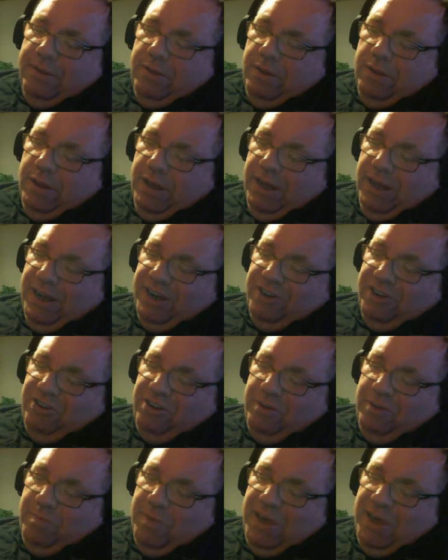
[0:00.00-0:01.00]

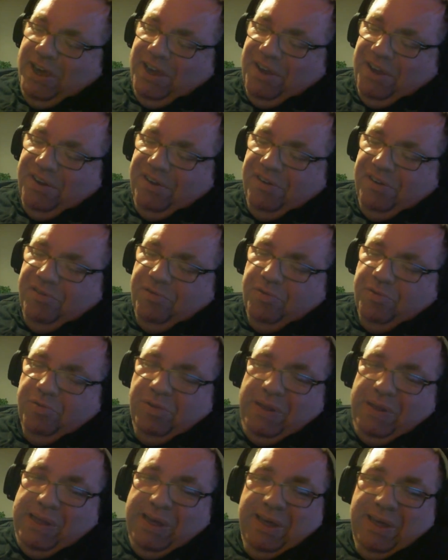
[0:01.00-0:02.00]
actually make it into
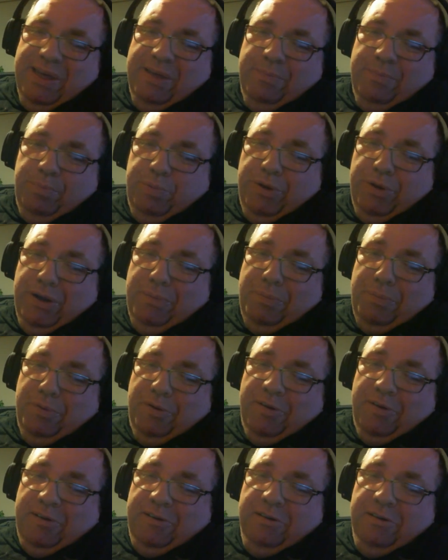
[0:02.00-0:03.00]
a
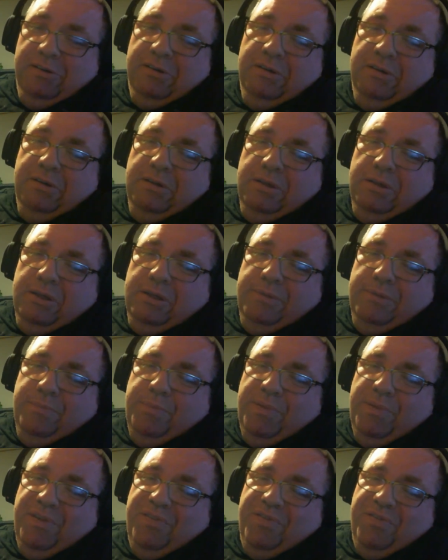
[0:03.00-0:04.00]
proper
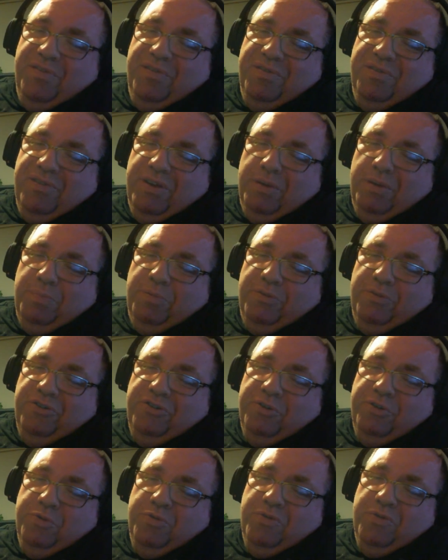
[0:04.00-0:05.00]
business
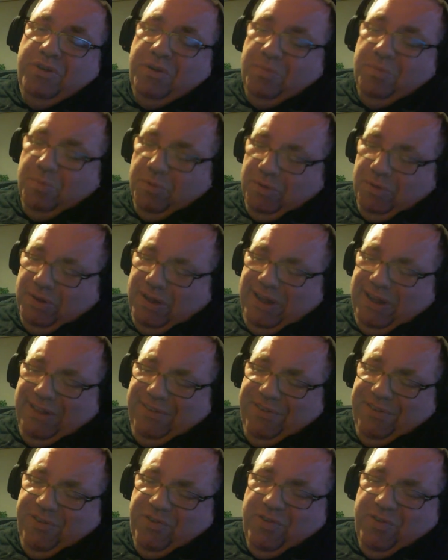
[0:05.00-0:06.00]
opportunity, but
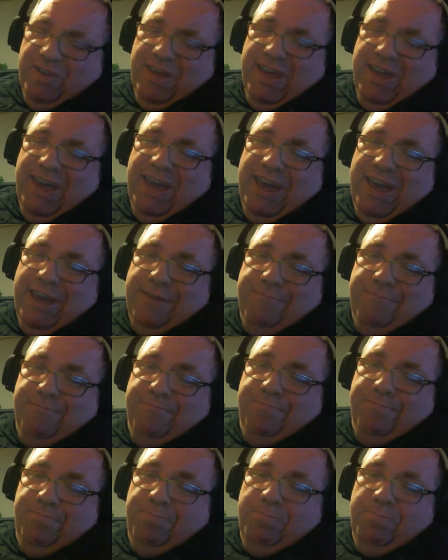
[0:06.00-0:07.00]
that's
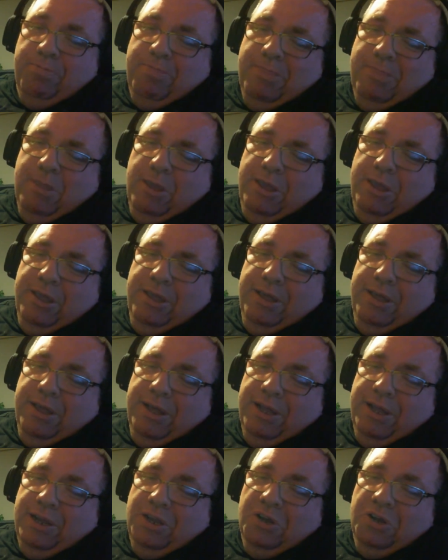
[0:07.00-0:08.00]
a
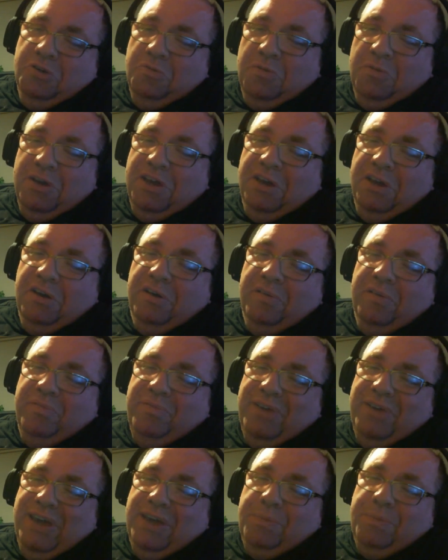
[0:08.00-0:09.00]
long way off
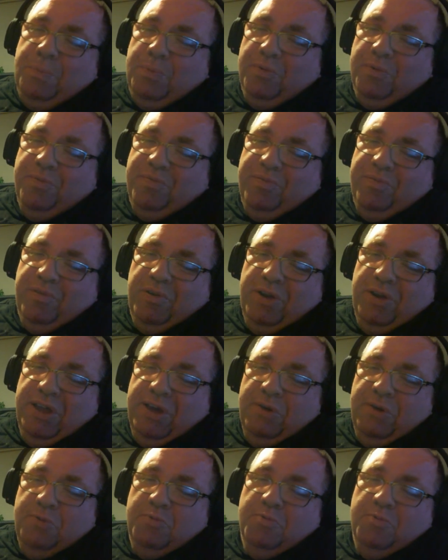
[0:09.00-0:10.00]
yet. But for
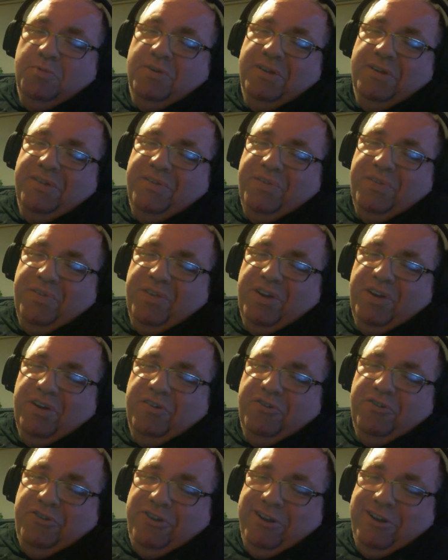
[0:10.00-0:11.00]
now, it
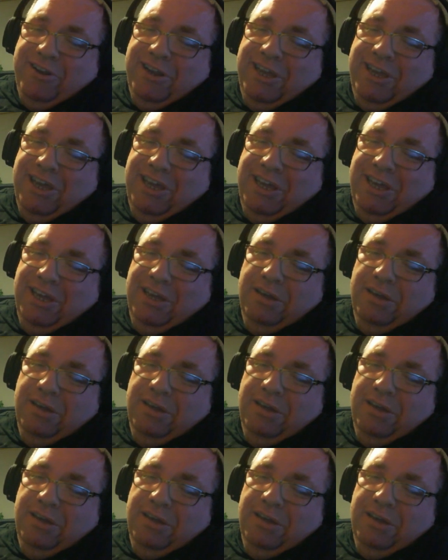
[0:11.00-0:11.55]
certainly